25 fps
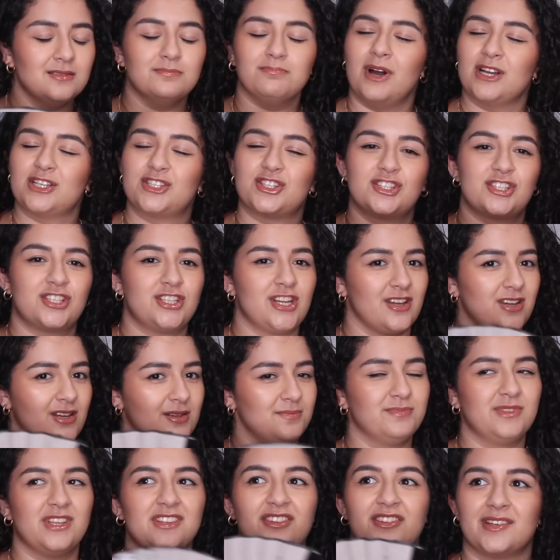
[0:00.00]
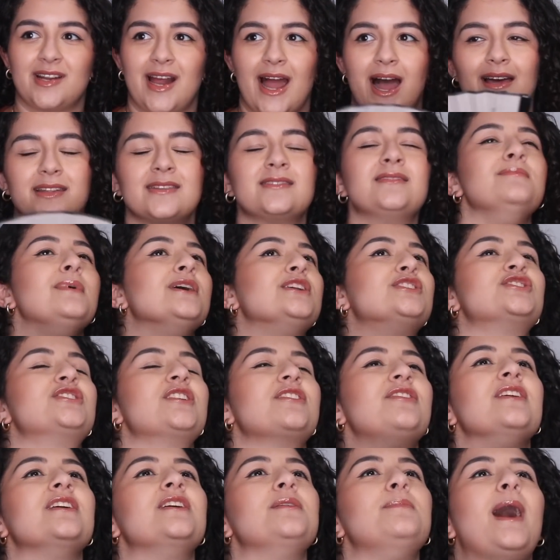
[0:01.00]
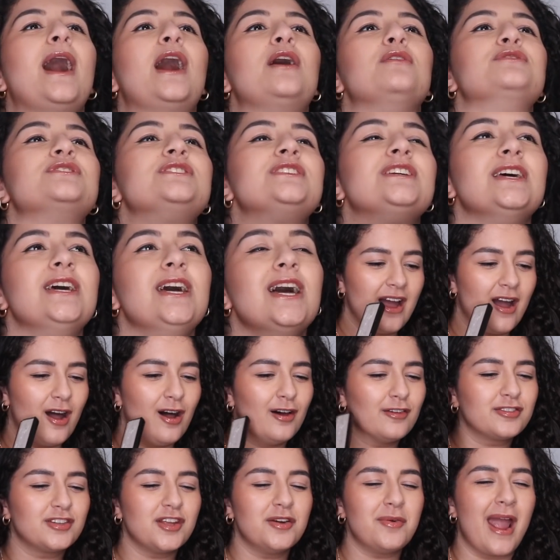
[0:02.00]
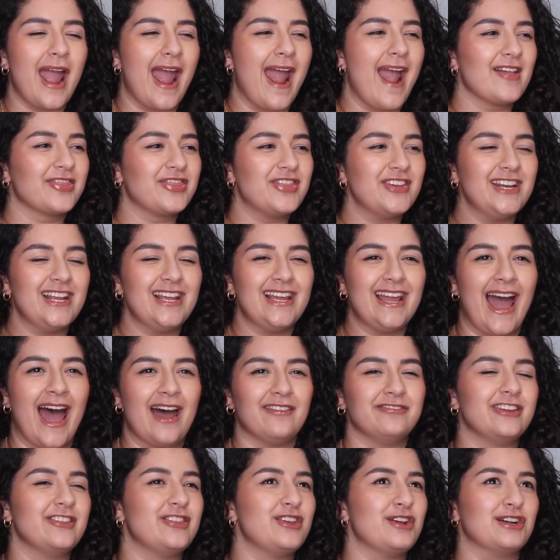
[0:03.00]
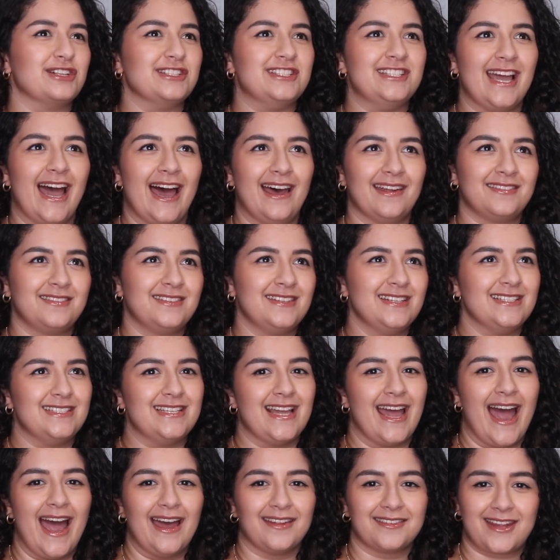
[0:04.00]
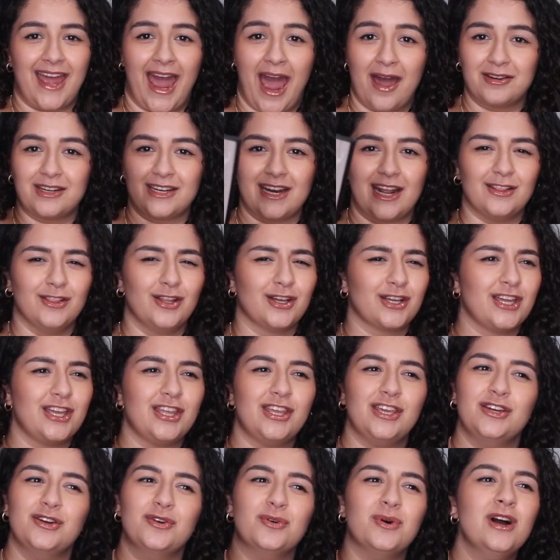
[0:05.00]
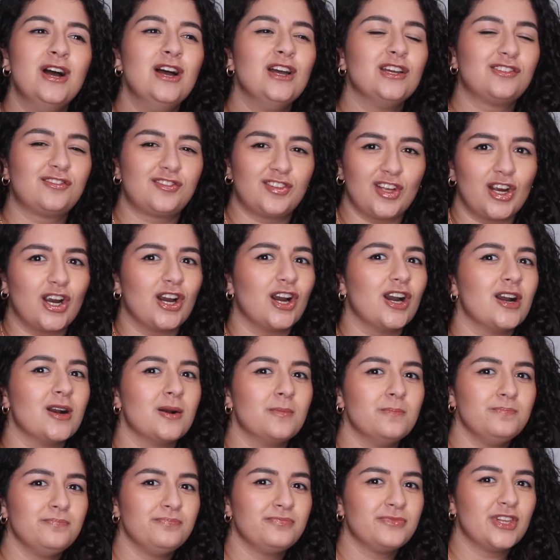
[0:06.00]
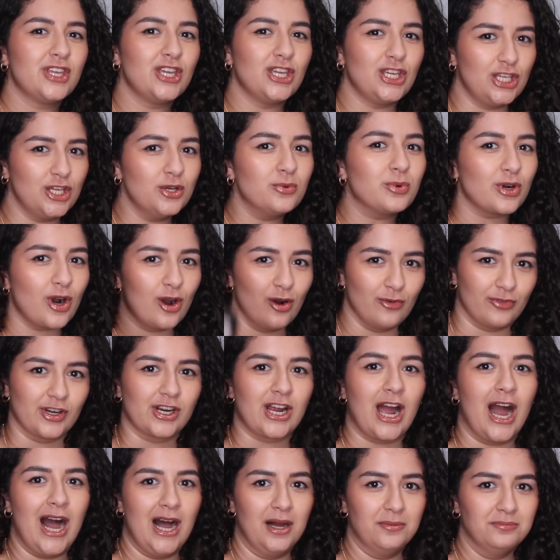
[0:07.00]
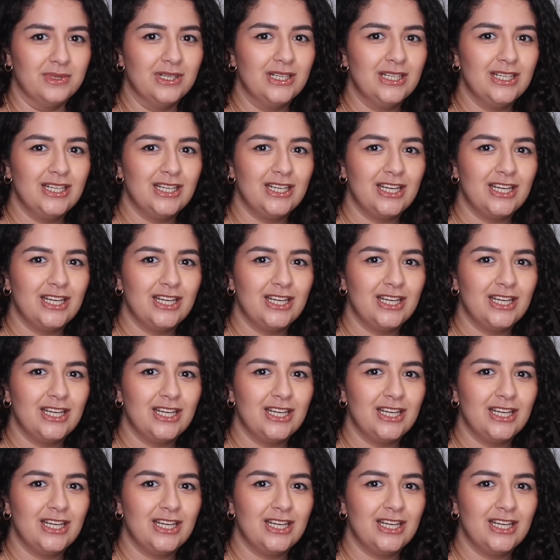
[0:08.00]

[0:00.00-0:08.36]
Much to discuss, much to think about. Also, Anthony having the audacity to ask, how did I look at you? Sir, you were overcome.